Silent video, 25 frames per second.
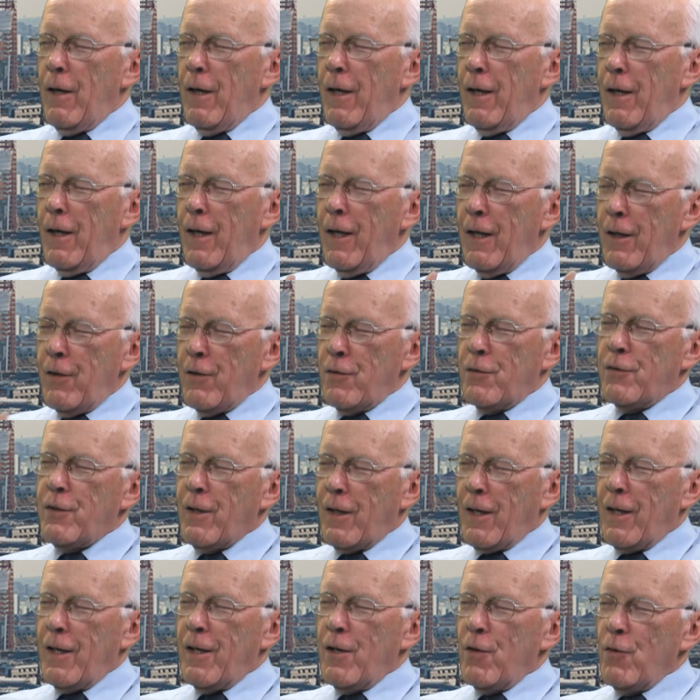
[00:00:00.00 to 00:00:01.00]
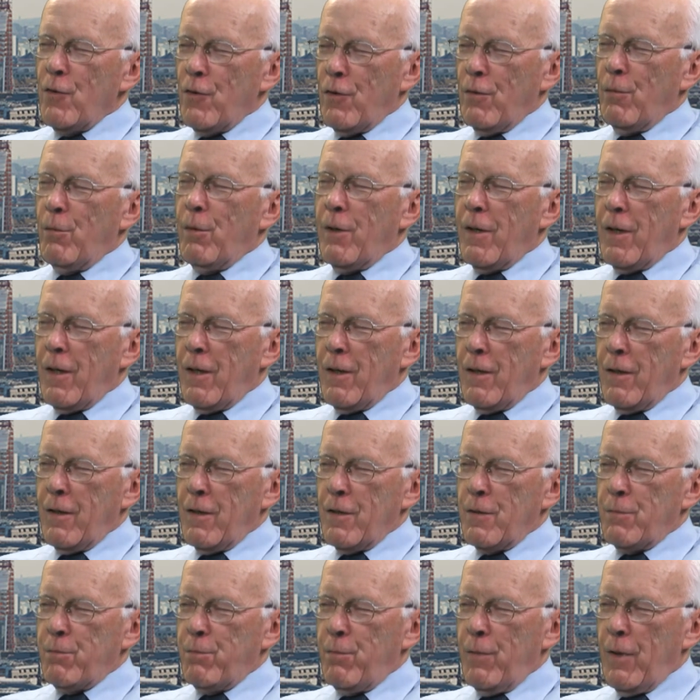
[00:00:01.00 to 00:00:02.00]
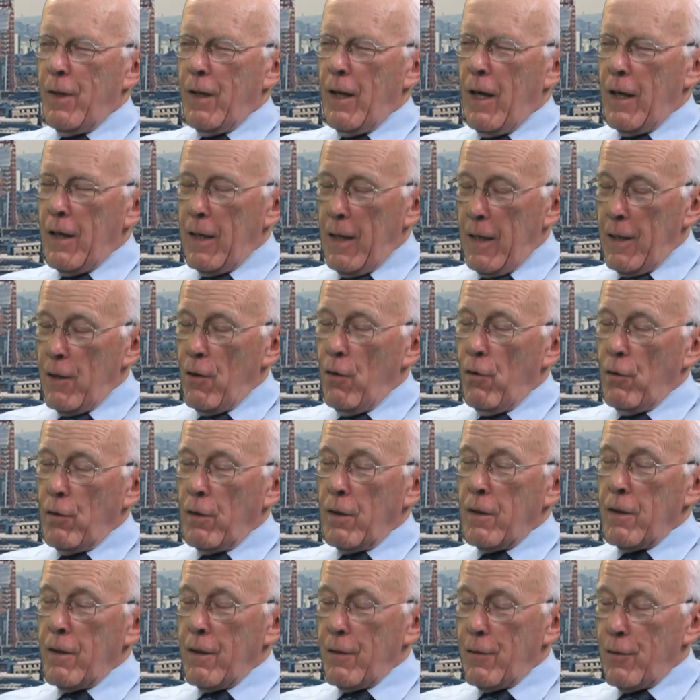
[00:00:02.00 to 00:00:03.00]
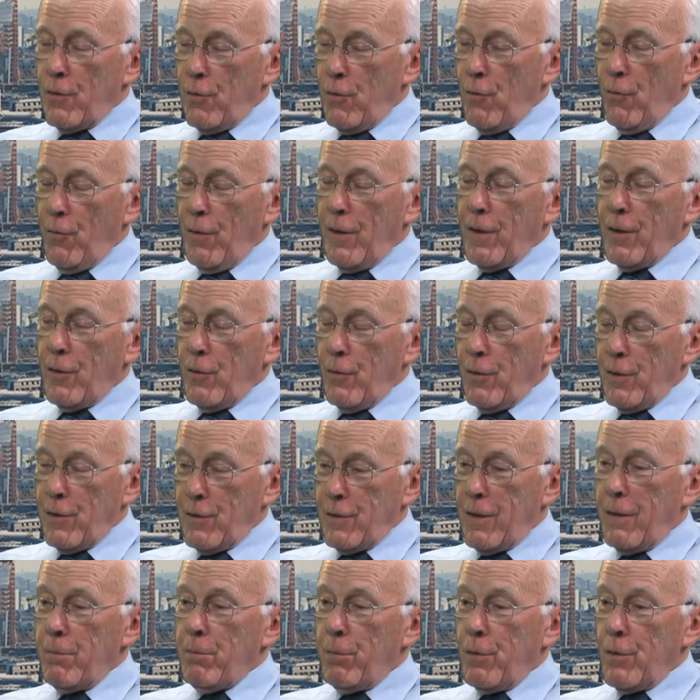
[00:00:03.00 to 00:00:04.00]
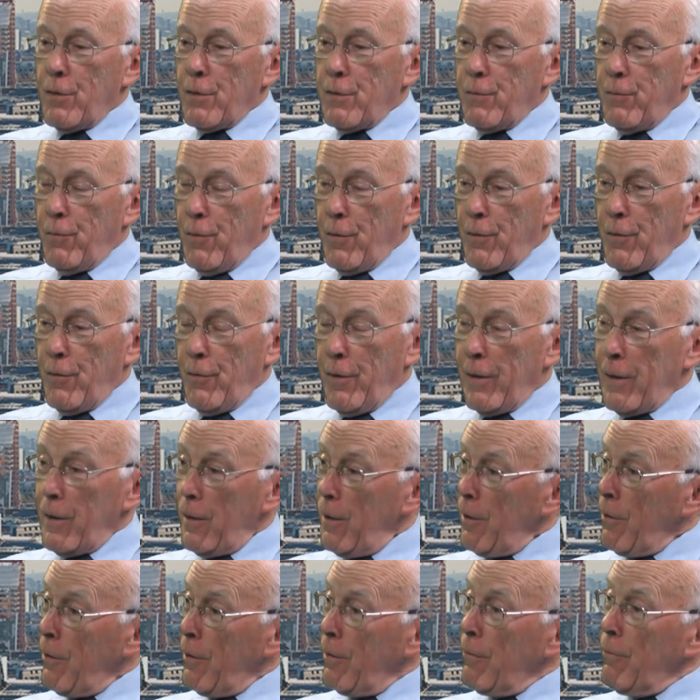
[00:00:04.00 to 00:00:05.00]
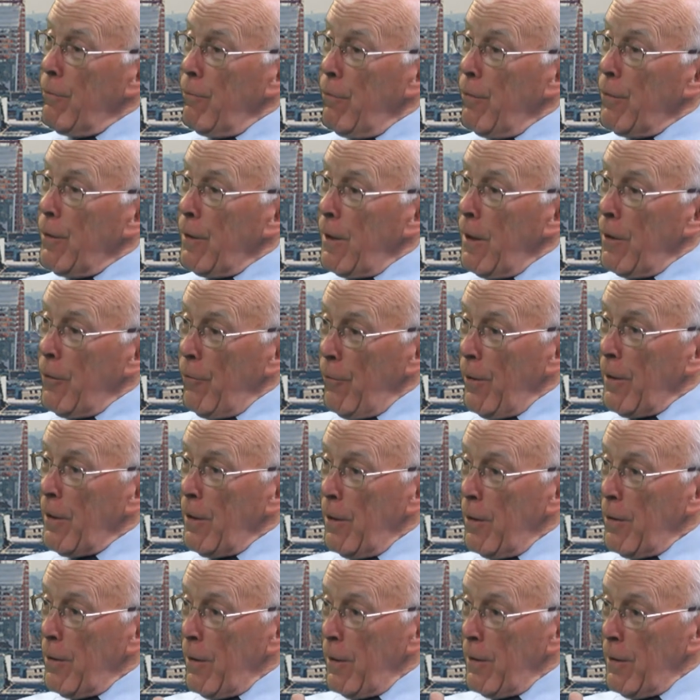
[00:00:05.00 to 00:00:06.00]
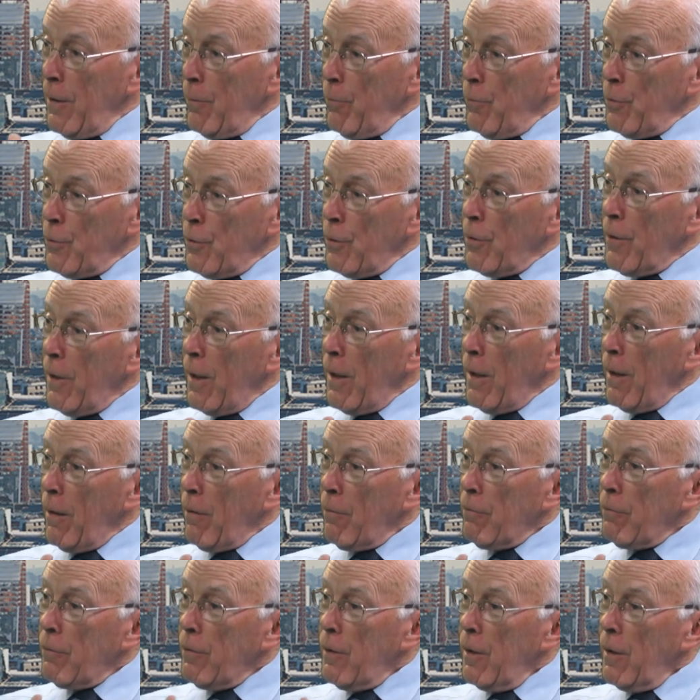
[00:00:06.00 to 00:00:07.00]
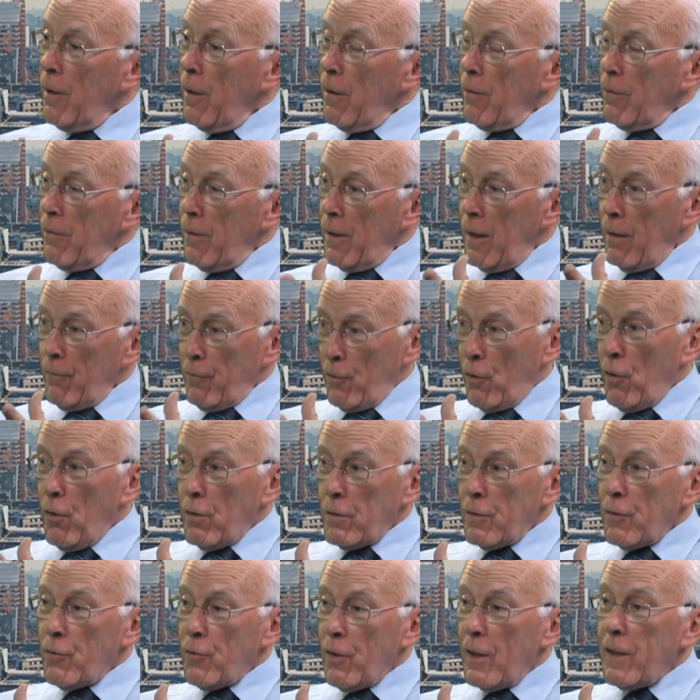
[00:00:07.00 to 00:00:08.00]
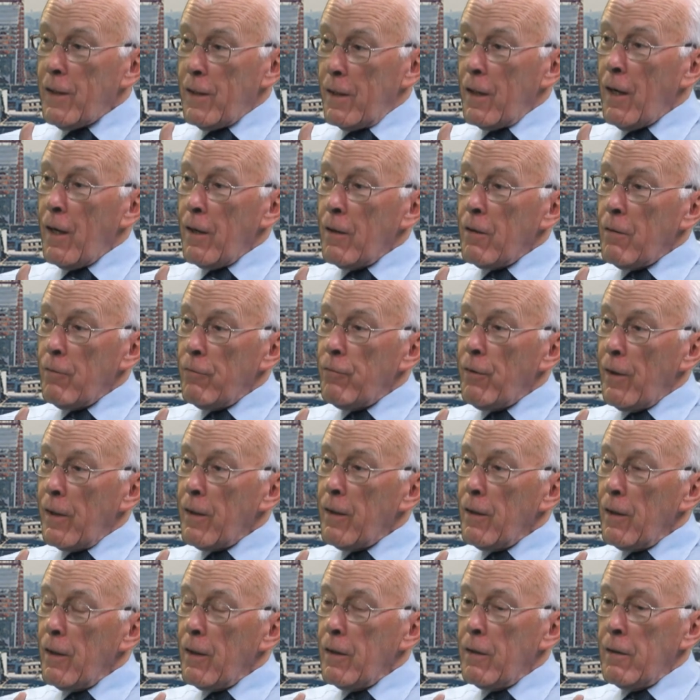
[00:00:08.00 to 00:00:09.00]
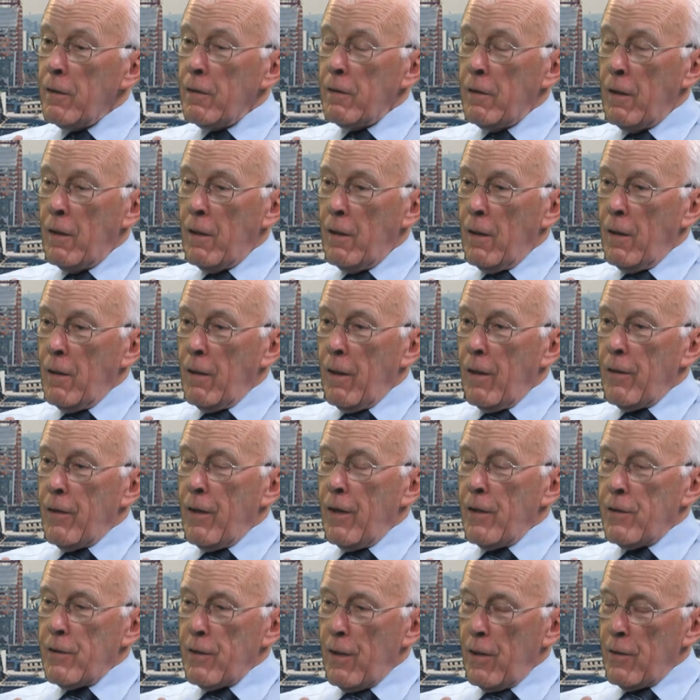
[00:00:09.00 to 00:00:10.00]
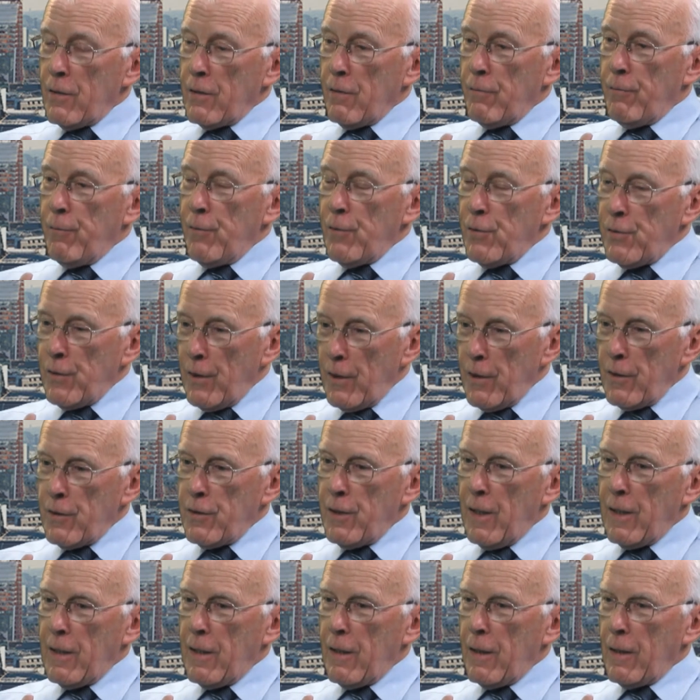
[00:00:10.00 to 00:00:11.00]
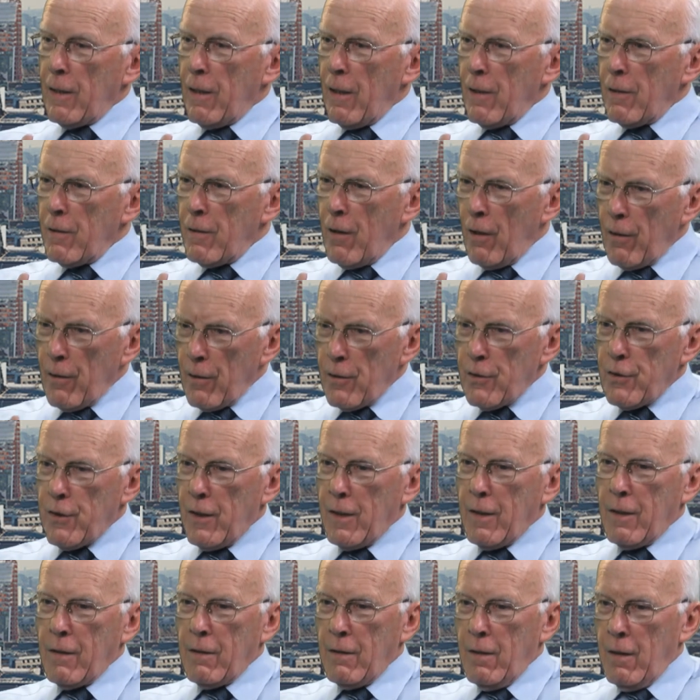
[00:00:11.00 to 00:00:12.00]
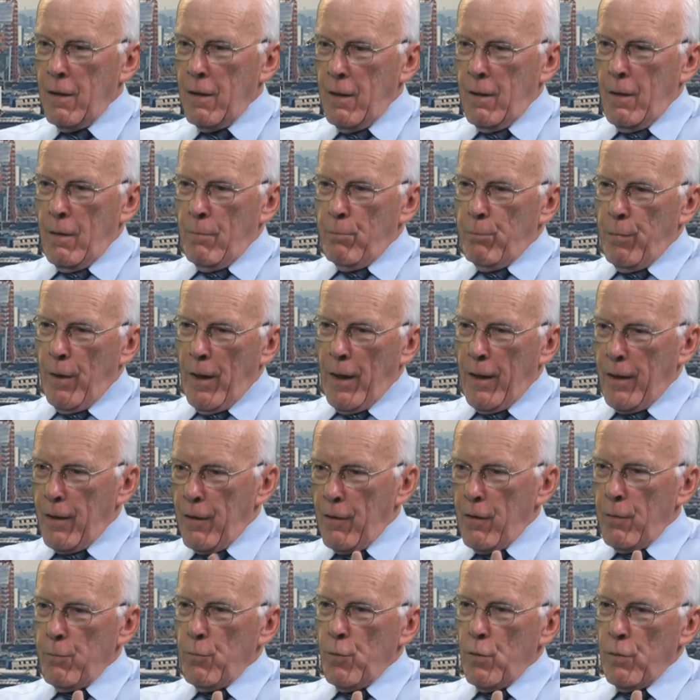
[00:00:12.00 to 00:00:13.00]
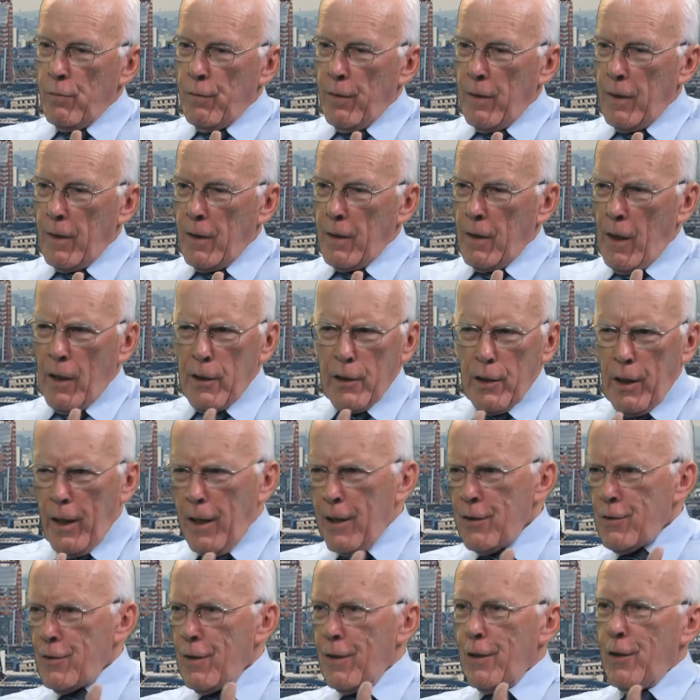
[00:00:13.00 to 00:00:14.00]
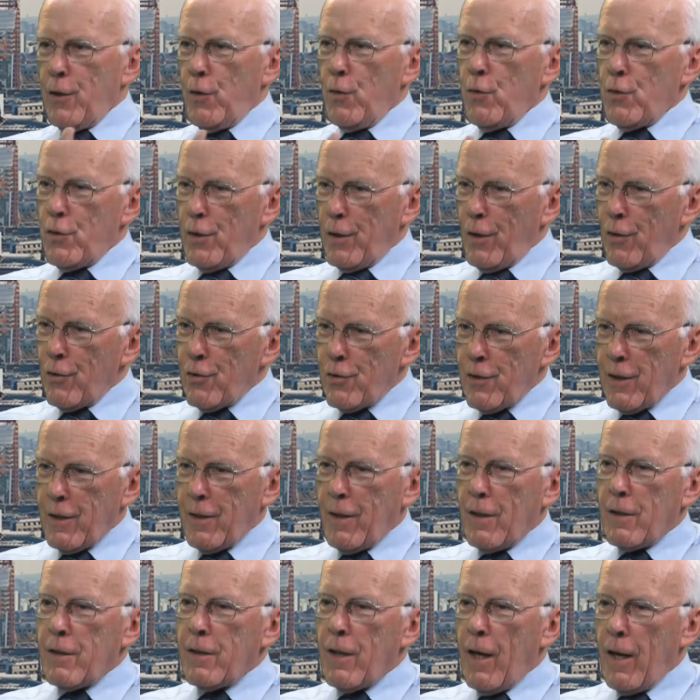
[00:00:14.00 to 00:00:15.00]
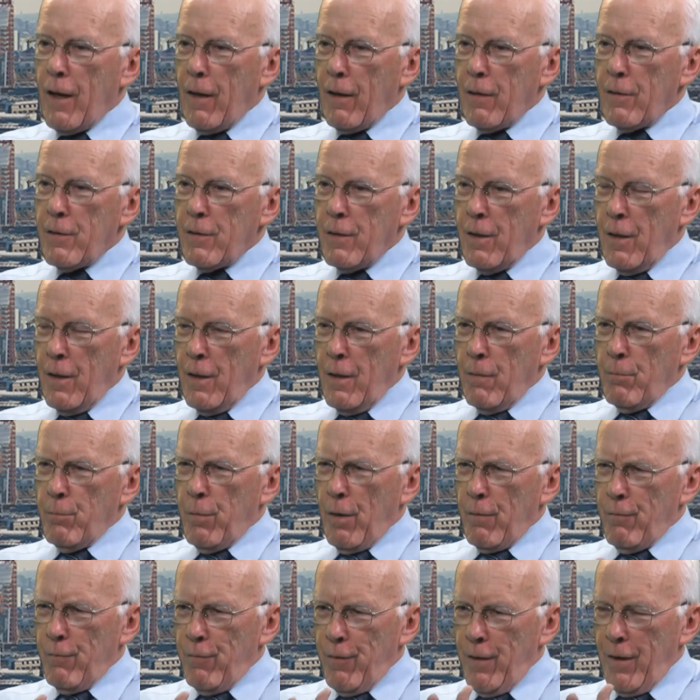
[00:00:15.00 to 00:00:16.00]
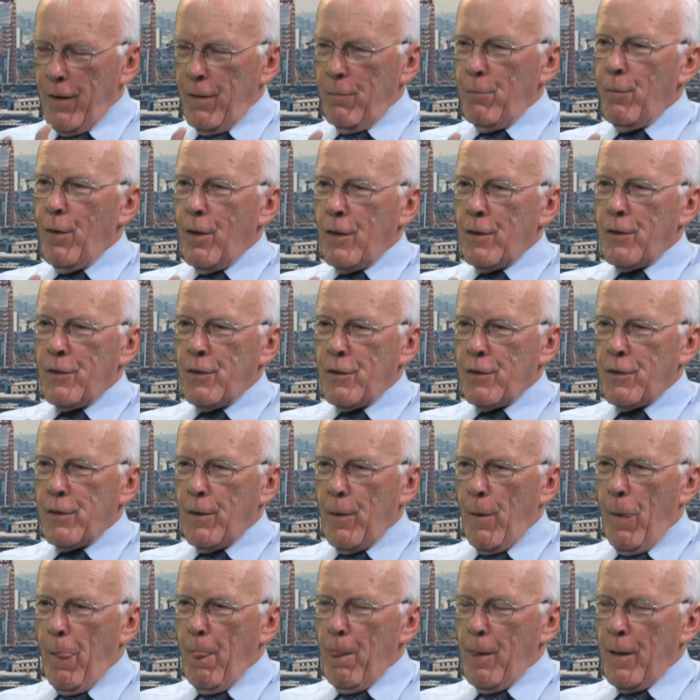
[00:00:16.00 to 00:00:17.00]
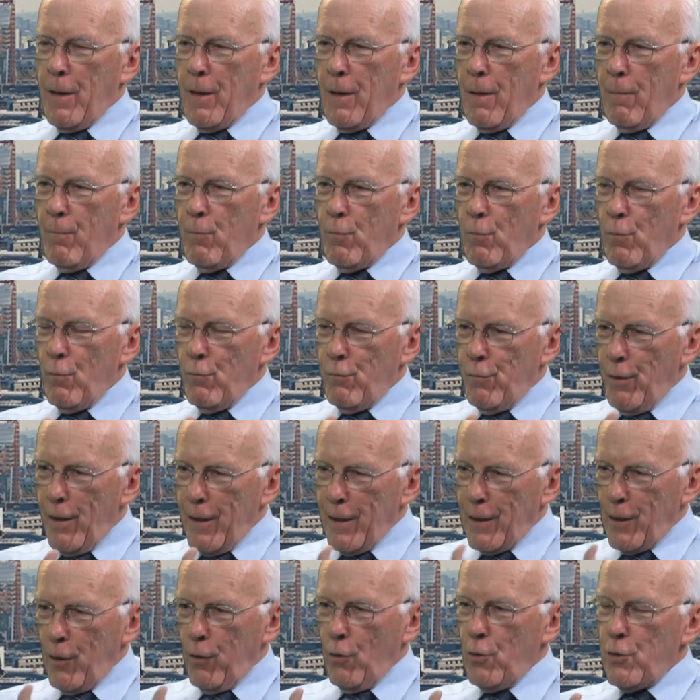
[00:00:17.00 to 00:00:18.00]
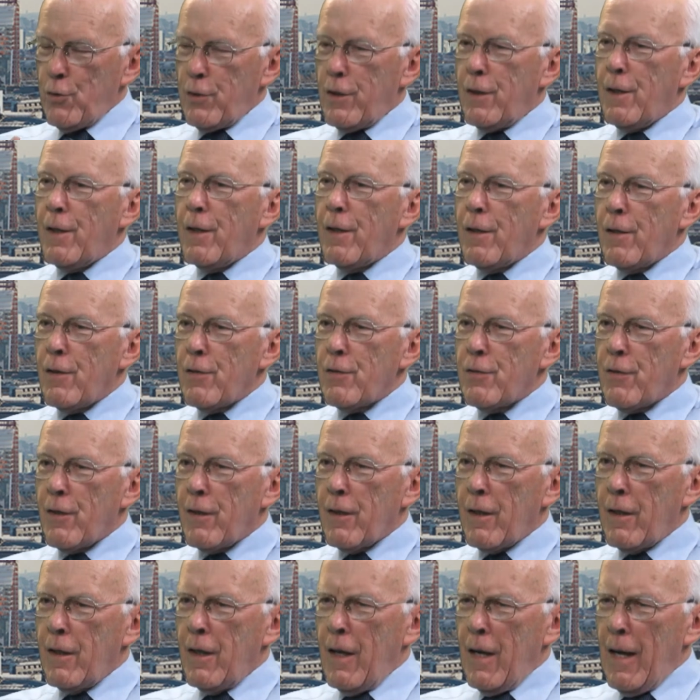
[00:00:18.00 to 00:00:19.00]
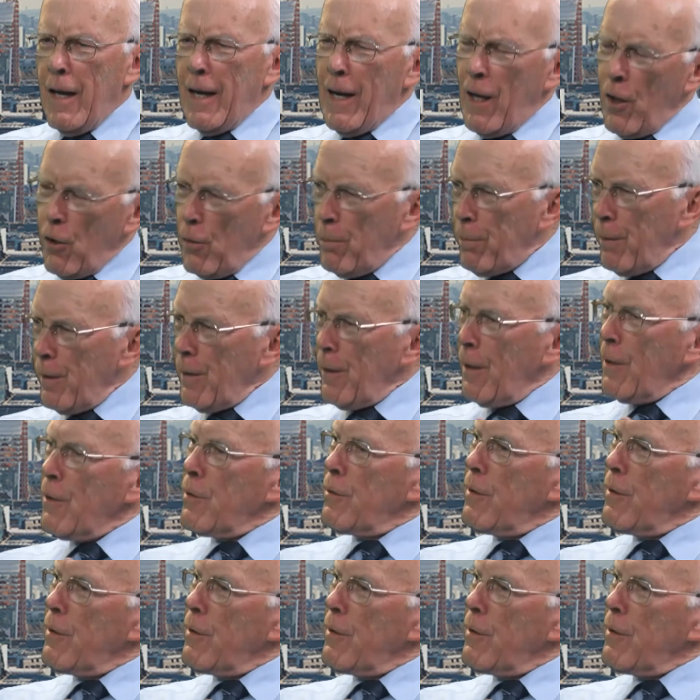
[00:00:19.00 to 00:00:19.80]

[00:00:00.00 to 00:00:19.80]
Interestingly, Norway and Holland are two really good exemplars for the regulator, for the kind of regulator I think we should have. They have got the right kind of regulator. It's a facilitating, encouraging, barrier removing, occasionally using a stick and carrot, but very much very close to the industry and helping the industry